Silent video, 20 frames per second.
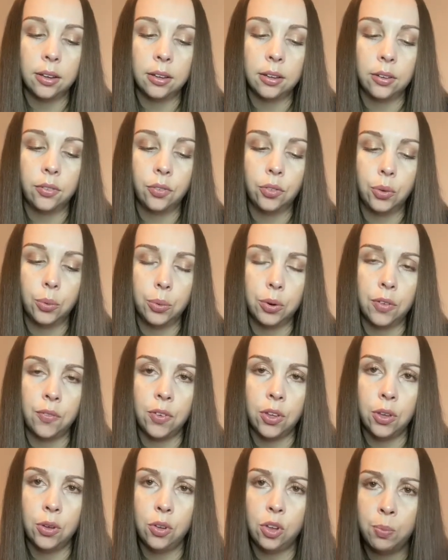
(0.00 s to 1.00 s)
the
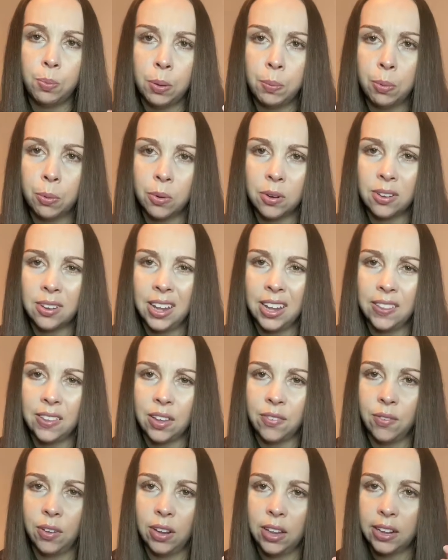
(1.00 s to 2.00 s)
reviews, people were saying they
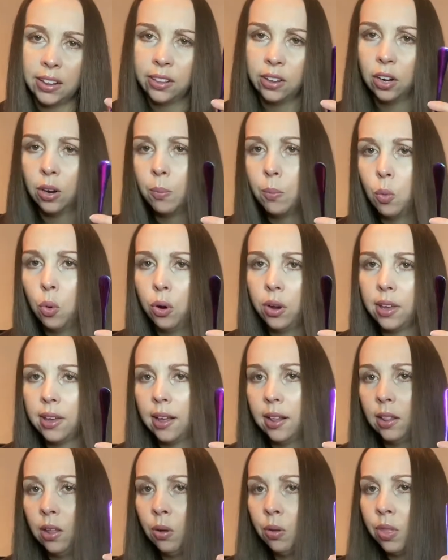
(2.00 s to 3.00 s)
feel like they're more
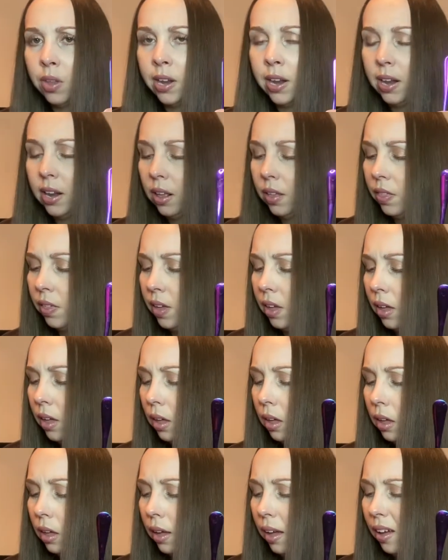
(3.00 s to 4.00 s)
yellow than
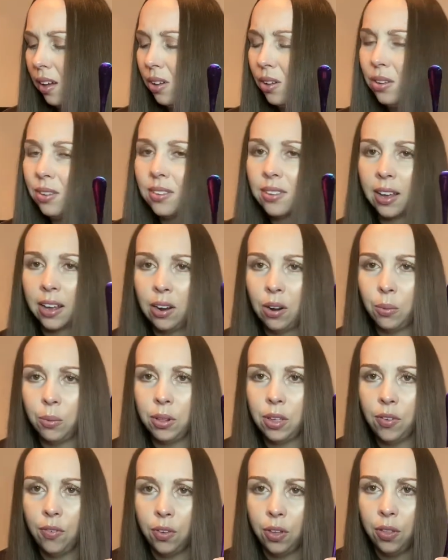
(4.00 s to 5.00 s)
anything else. I don't
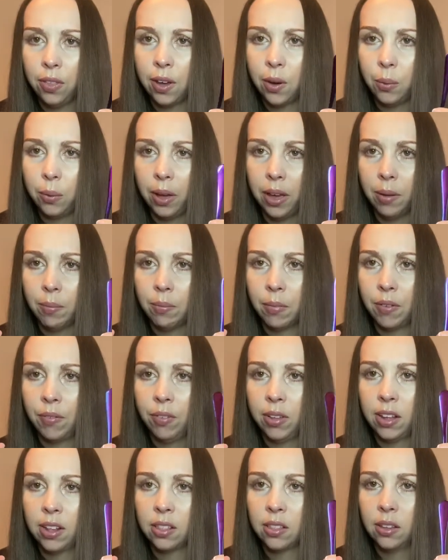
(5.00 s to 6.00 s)
really feel that way. I feel
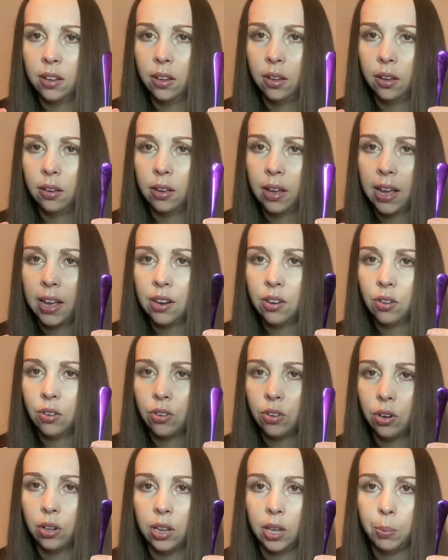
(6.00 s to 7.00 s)
like the handles
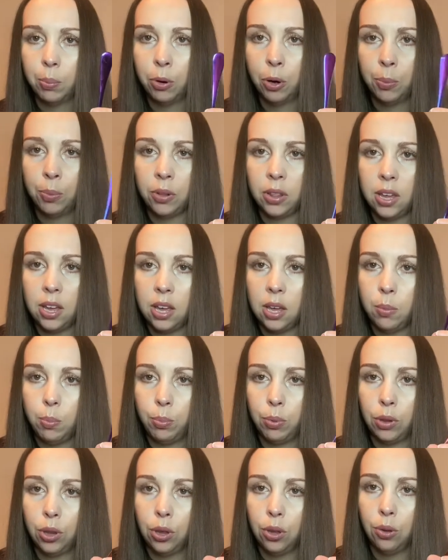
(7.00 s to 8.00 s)
are like purpley
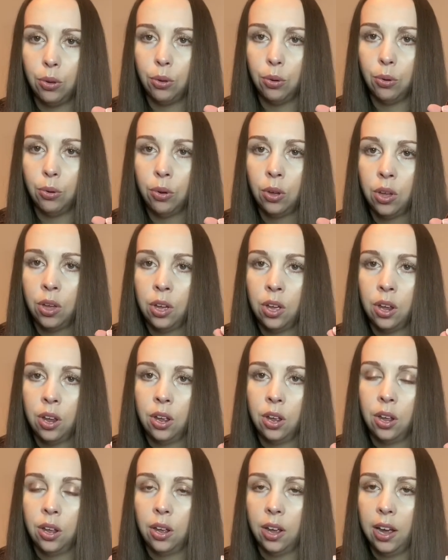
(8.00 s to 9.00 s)
blue
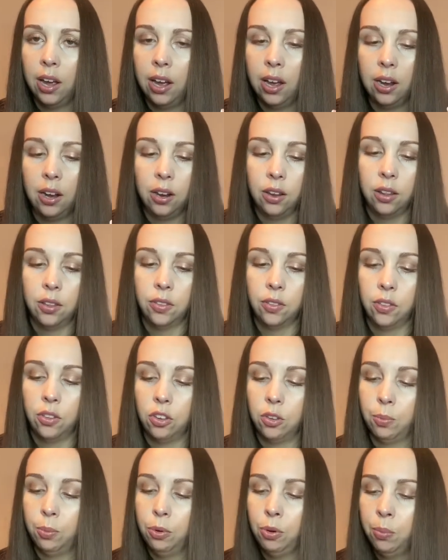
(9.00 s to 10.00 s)
and the
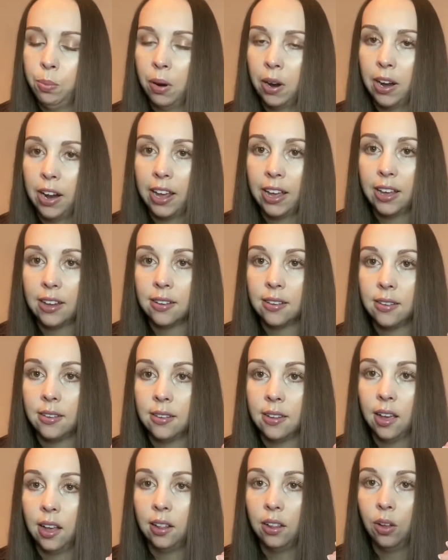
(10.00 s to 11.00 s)
spoon part, I guess, is
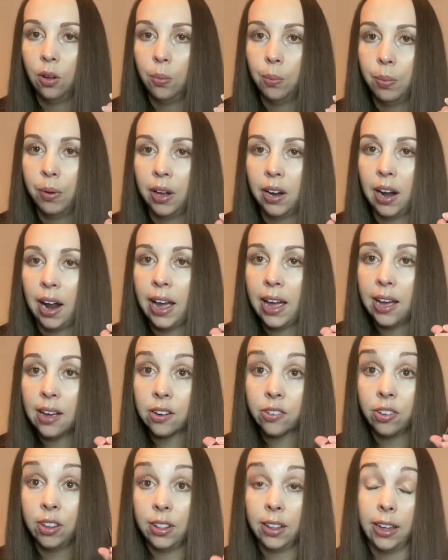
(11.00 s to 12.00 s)
yellow, but I
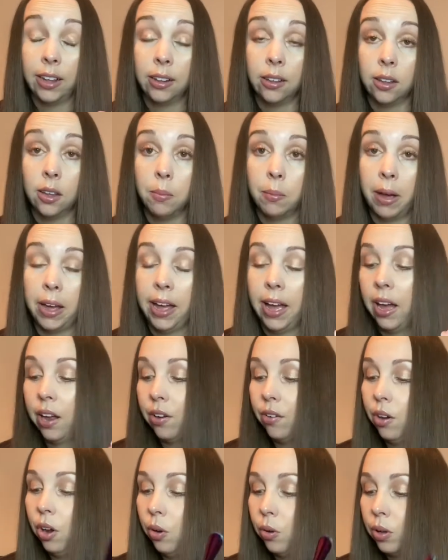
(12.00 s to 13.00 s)
actually like them. I had
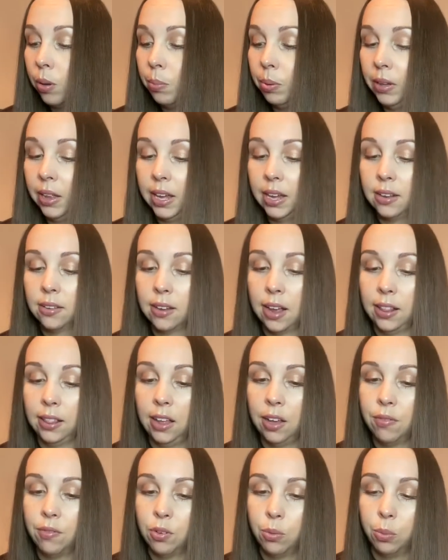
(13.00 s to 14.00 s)
no complaints. I
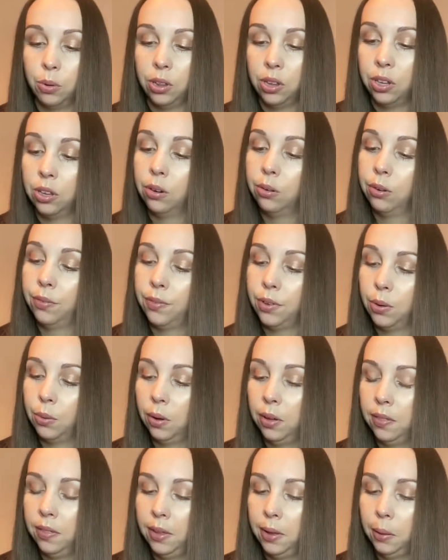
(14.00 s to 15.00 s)
left a really good review
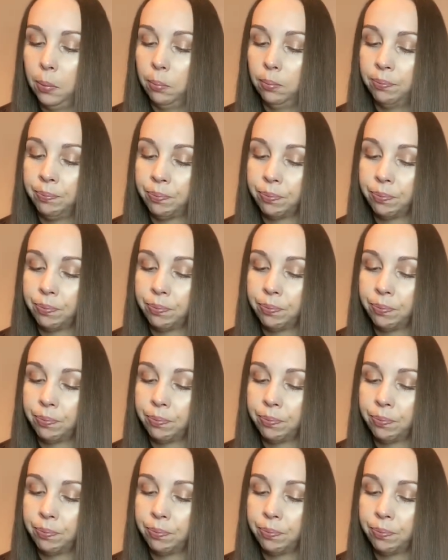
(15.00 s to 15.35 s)
on them.